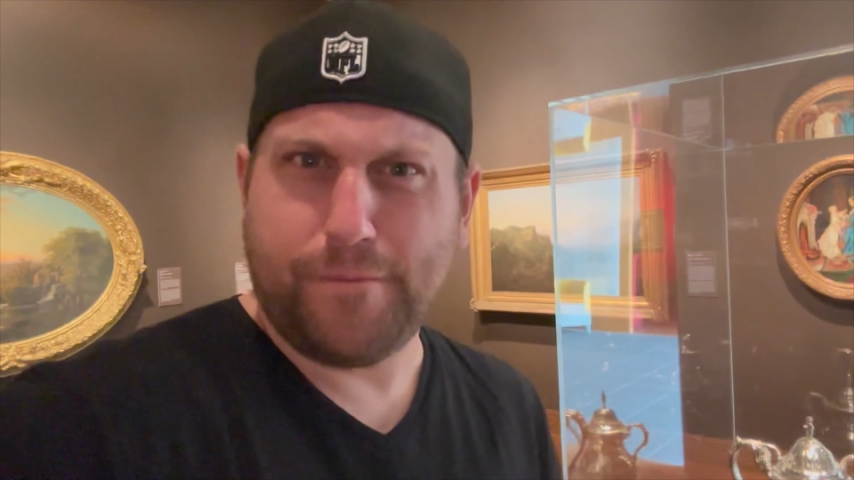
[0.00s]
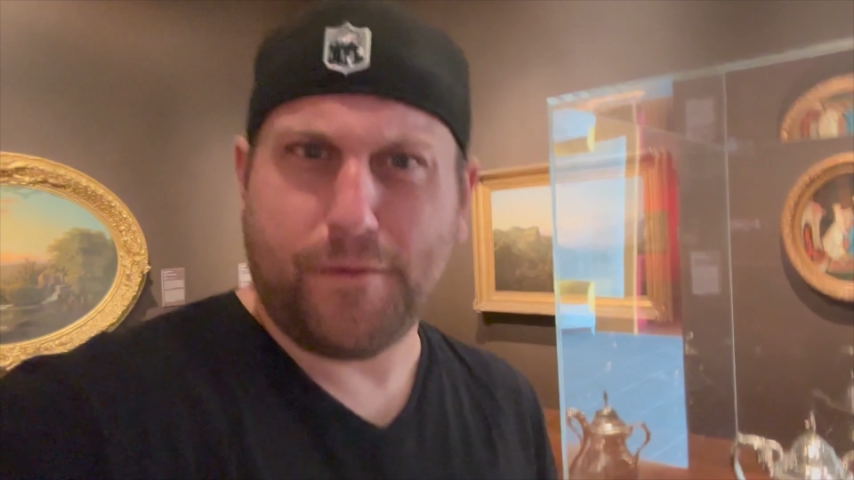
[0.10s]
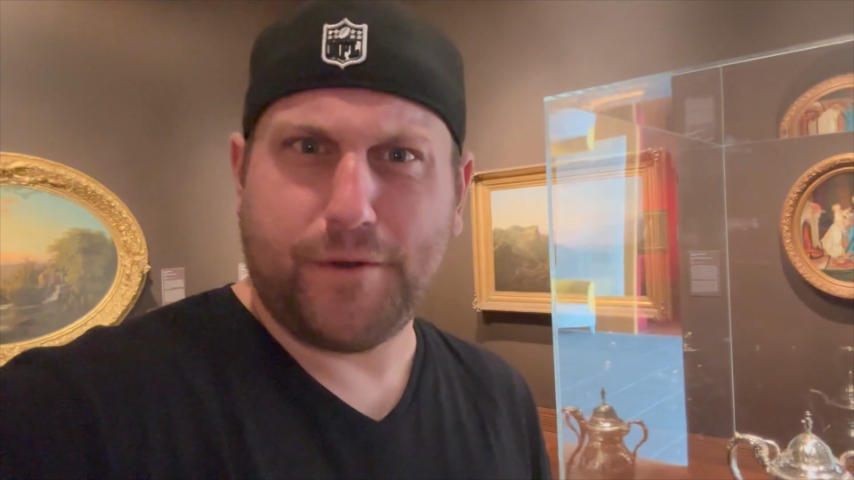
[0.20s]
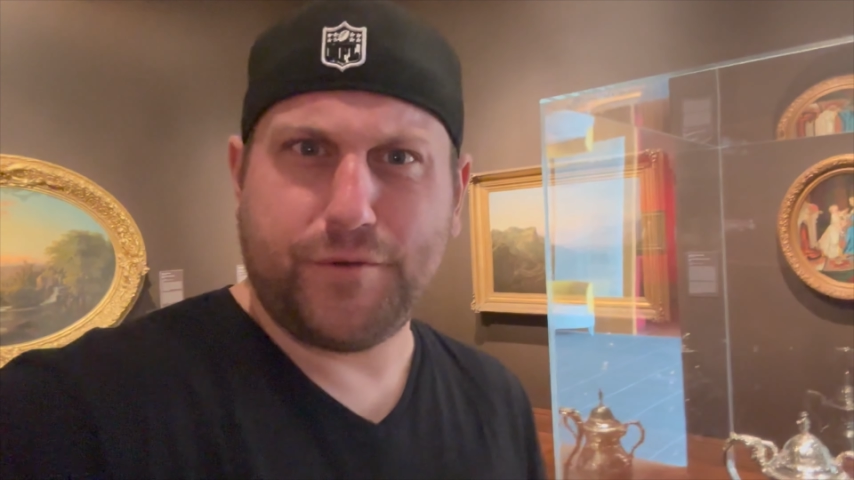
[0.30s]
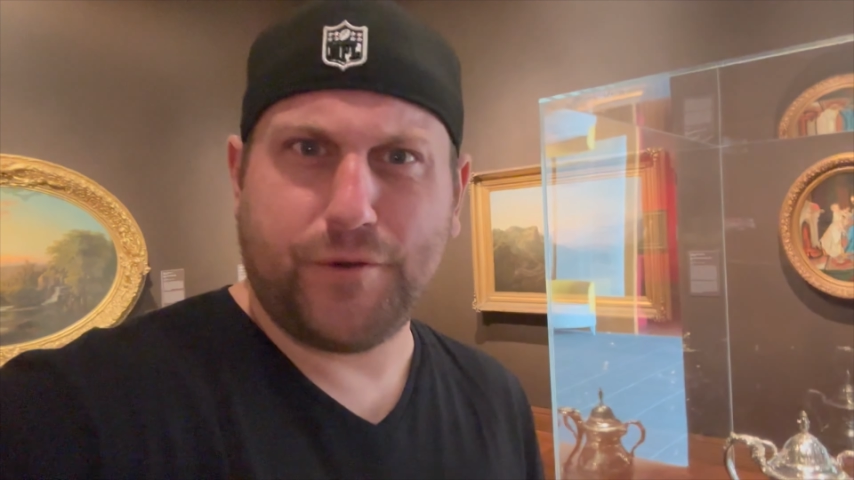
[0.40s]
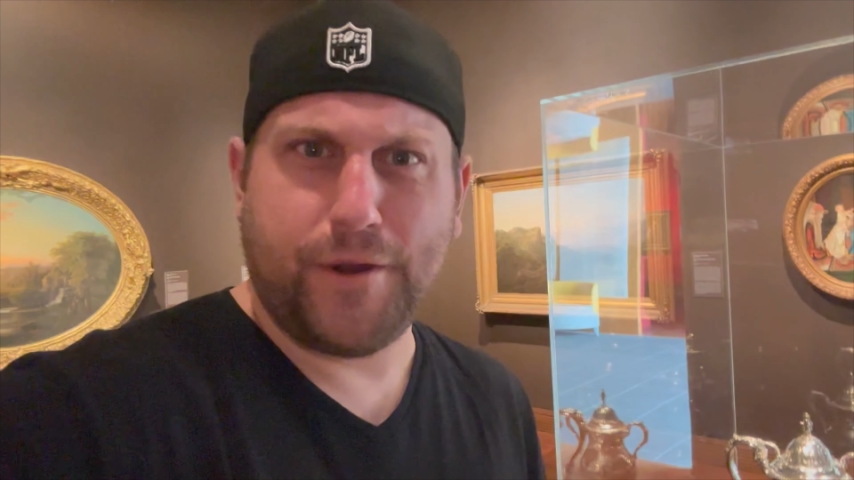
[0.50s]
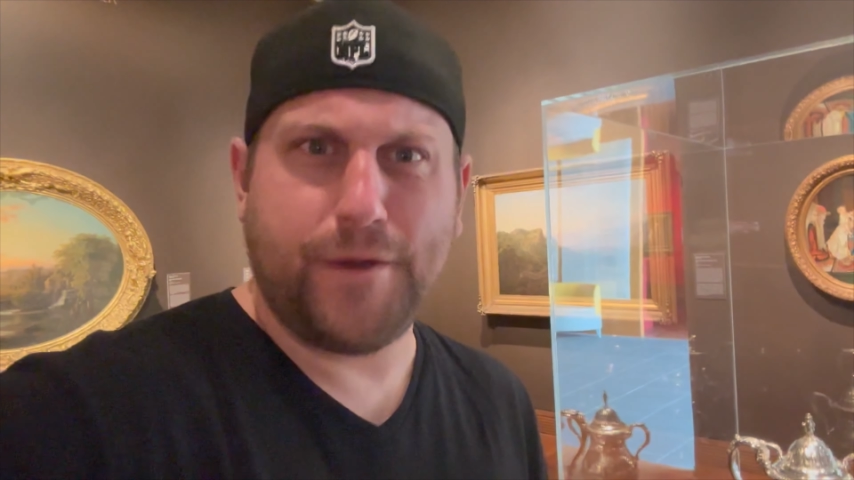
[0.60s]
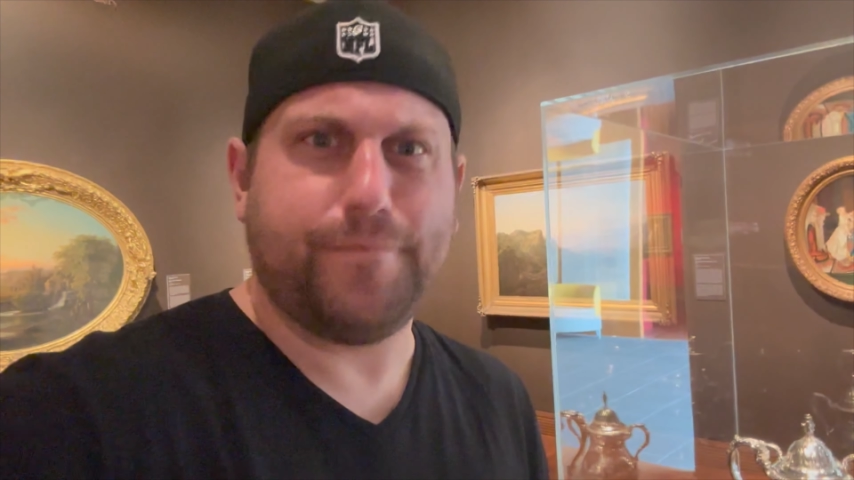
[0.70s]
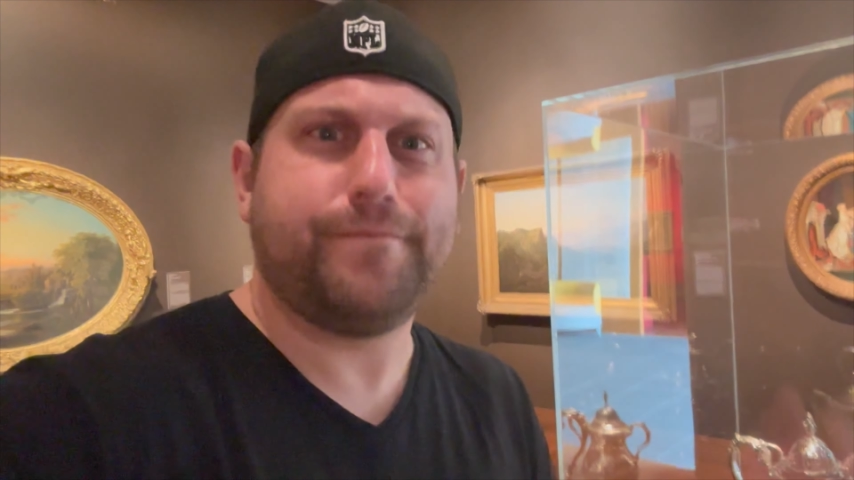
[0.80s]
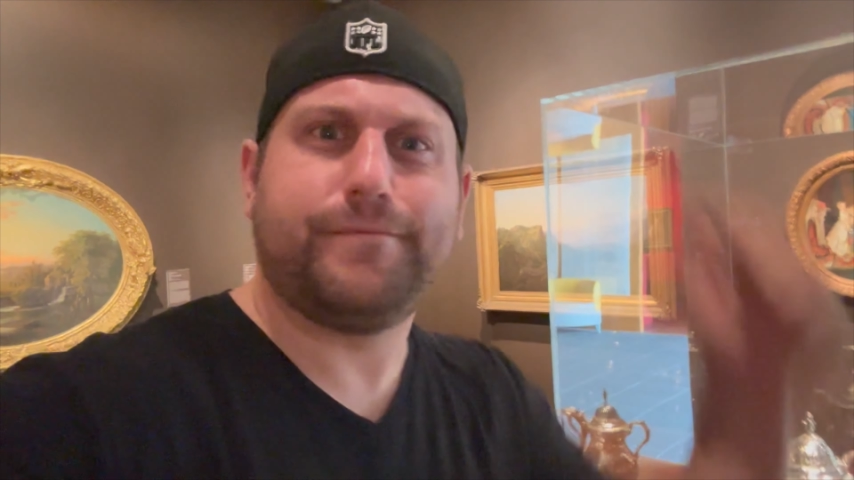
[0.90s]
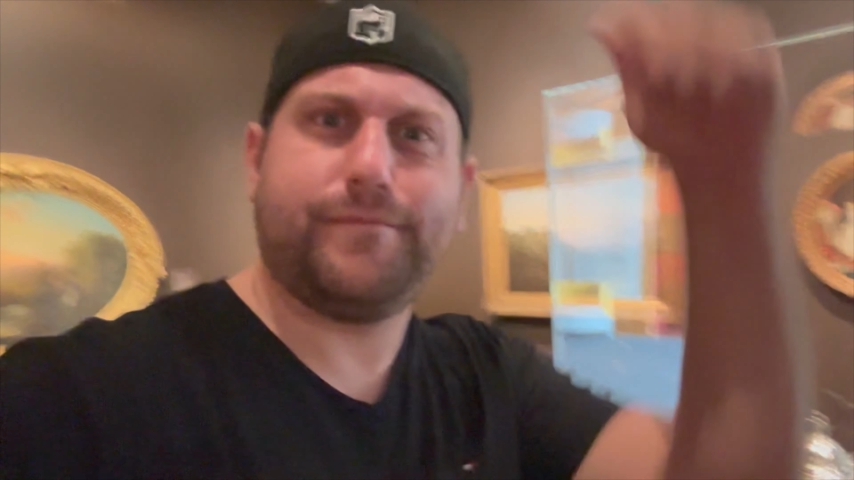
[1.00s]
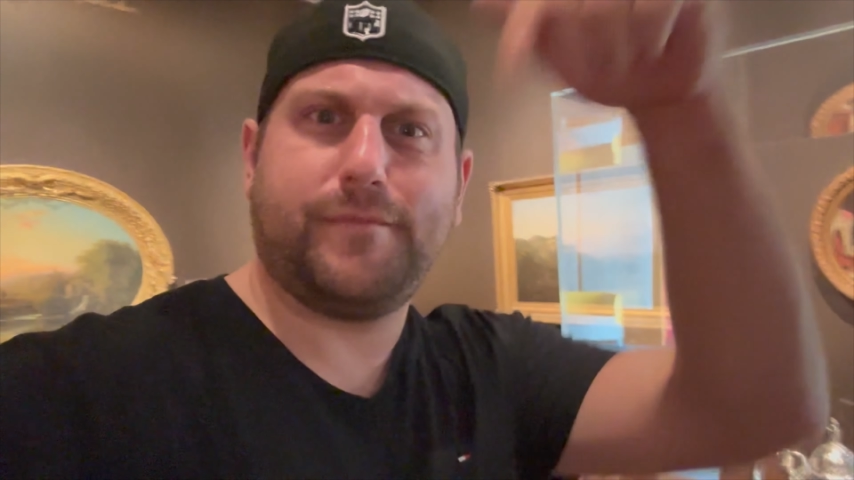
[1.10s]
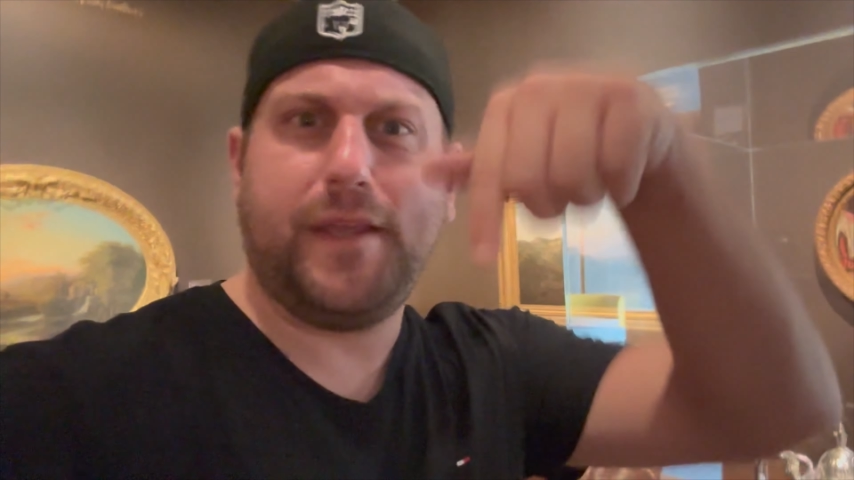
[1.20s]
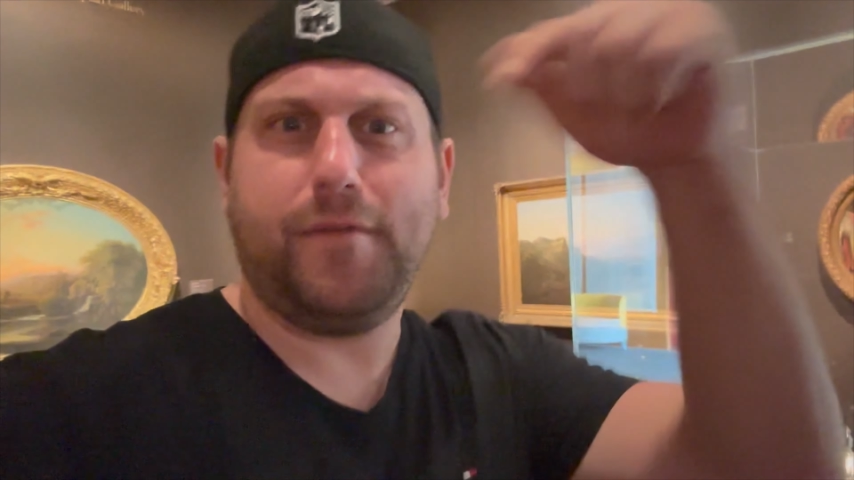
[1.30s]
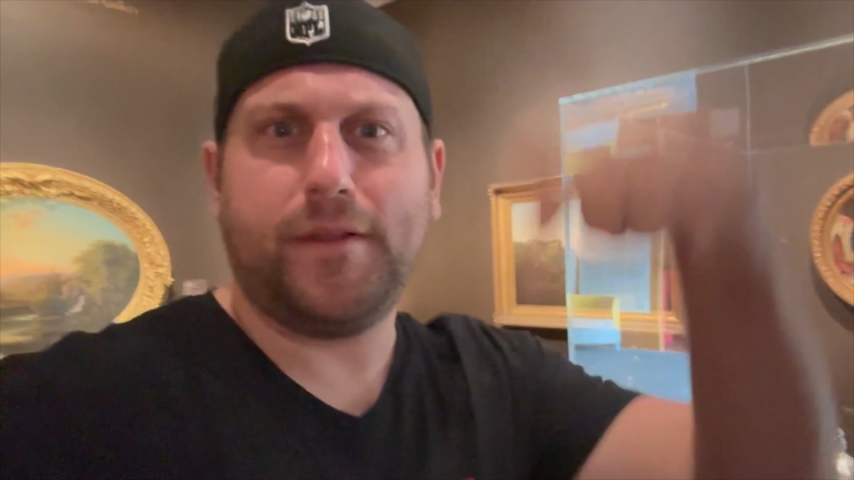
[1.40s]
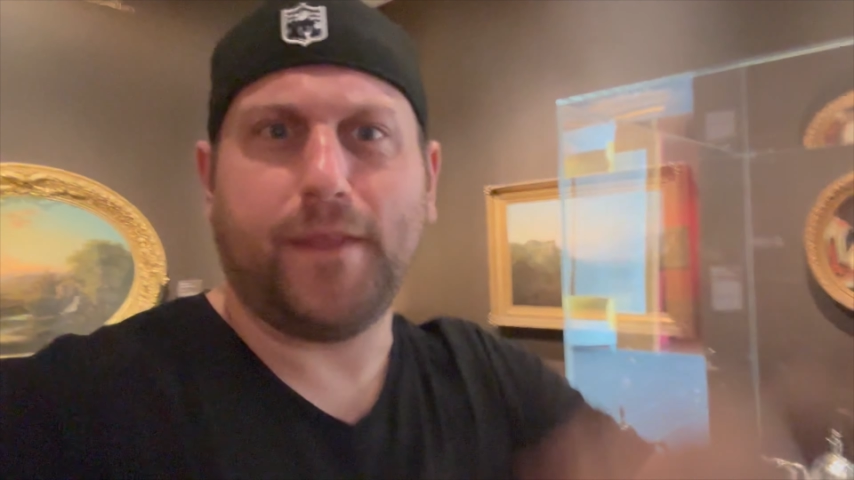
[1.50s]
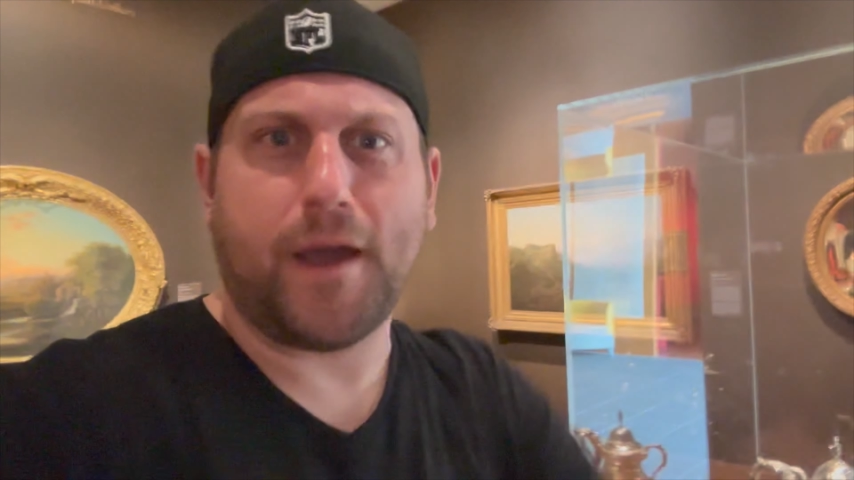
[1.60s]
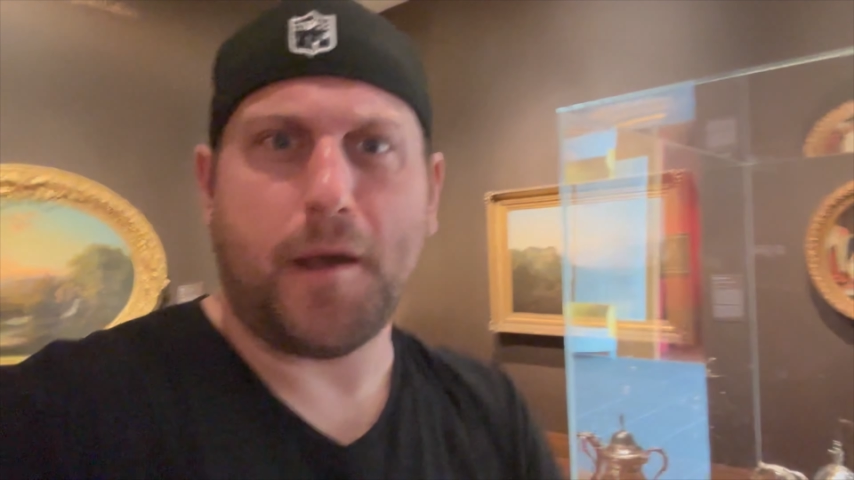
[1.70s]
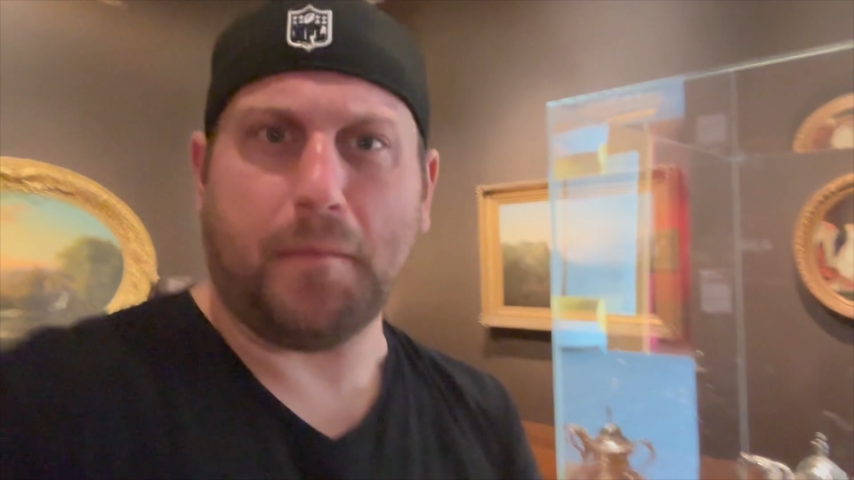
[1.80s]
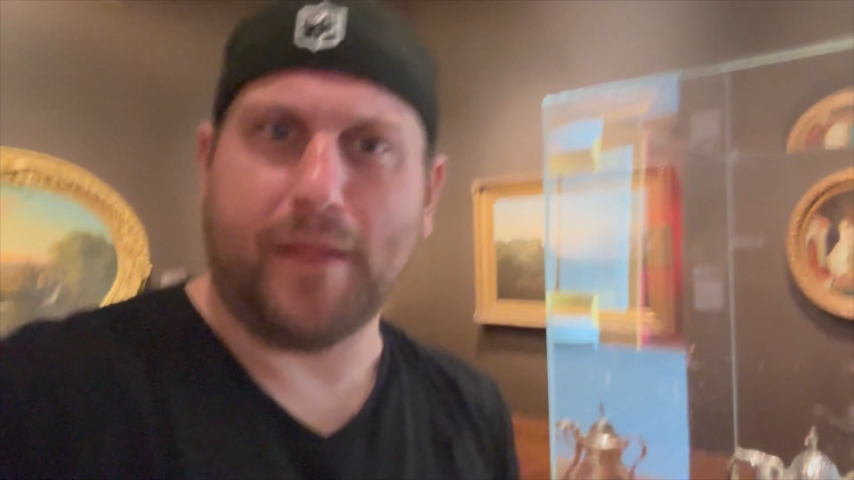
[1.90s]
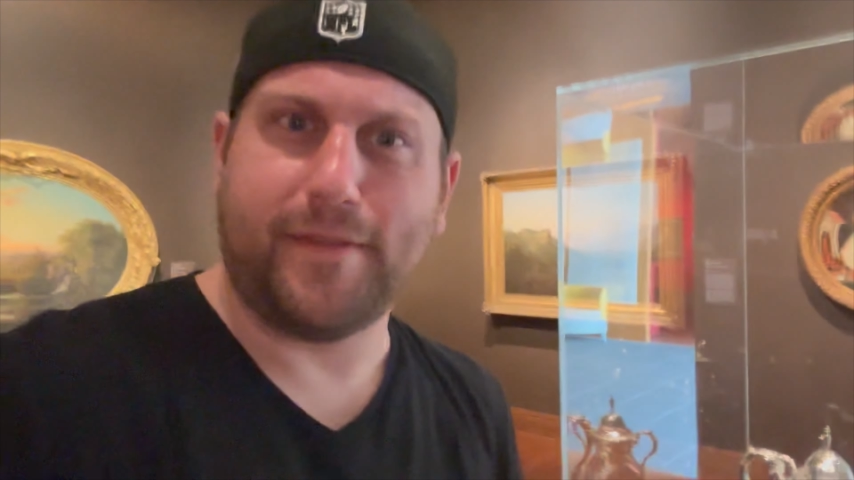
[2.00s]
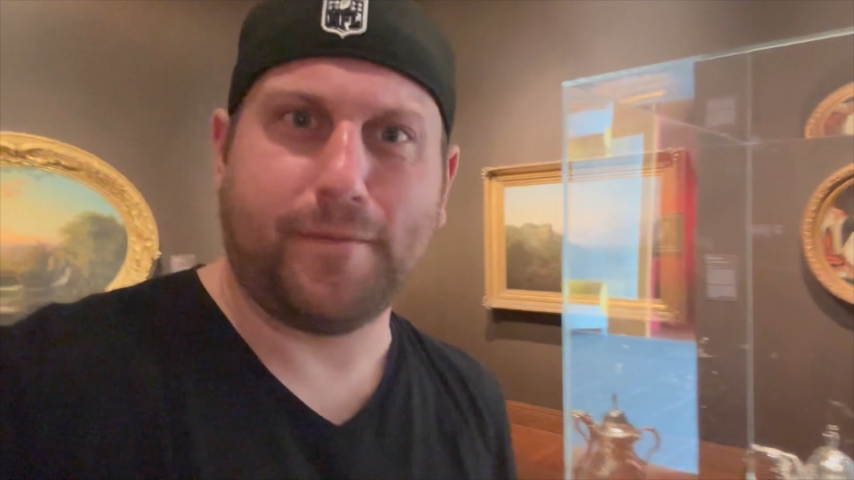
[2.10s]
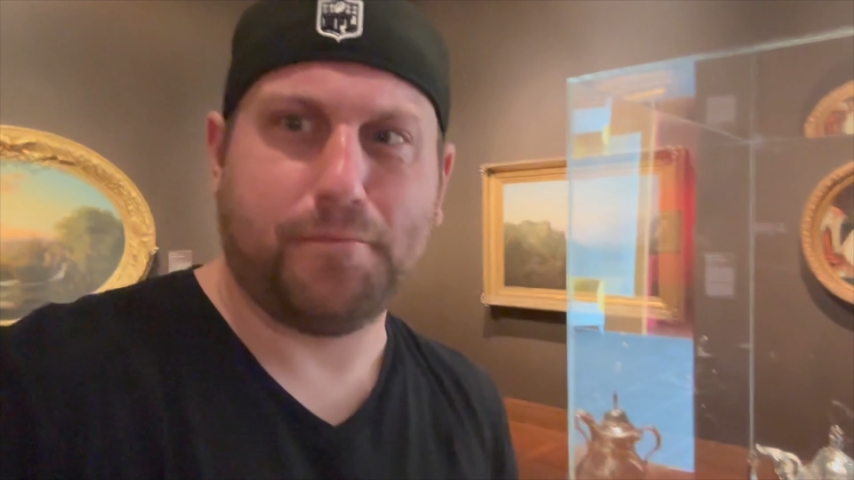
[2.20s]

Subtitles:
furniture art? Leave it in the comments.